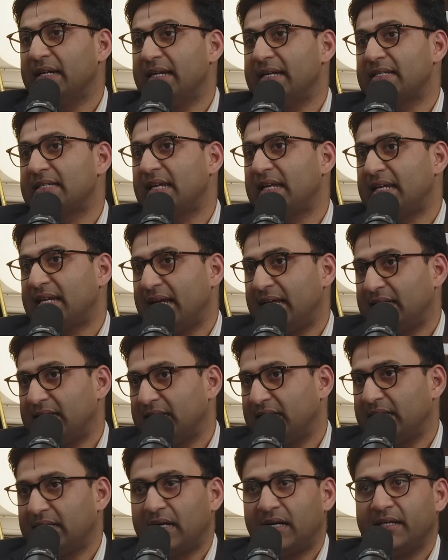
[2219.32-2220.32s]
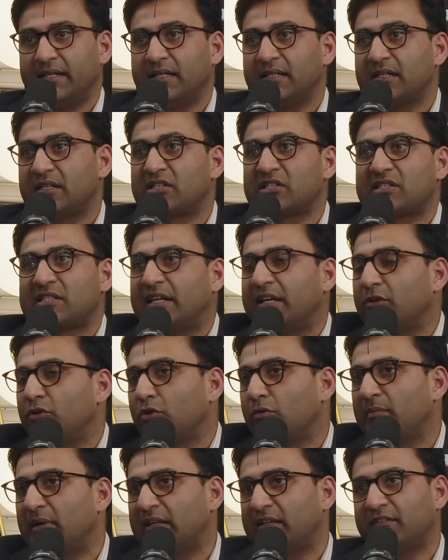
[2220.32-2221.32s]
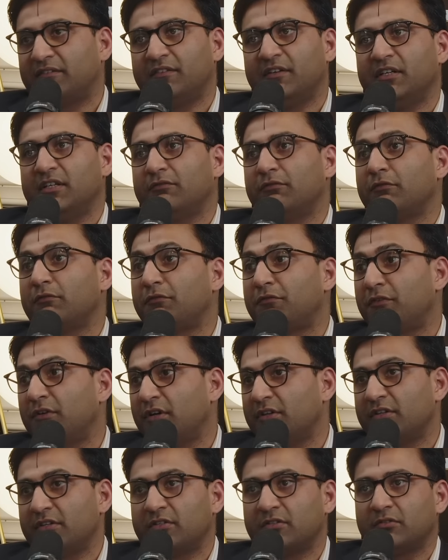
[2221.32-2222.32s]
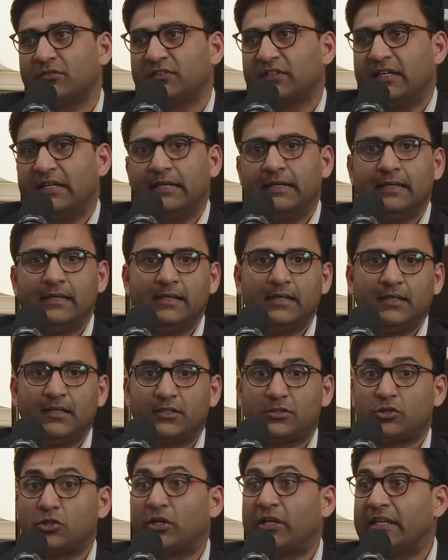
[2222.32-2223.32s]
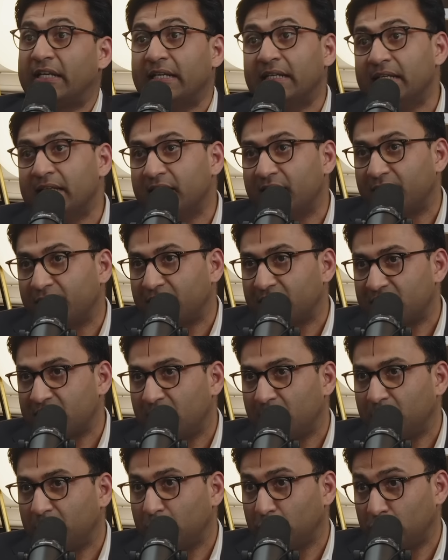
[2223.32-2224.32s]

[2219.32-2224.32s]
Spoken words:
It is a candidate. I can extend your metaphor even further to say, let's look at India, for example.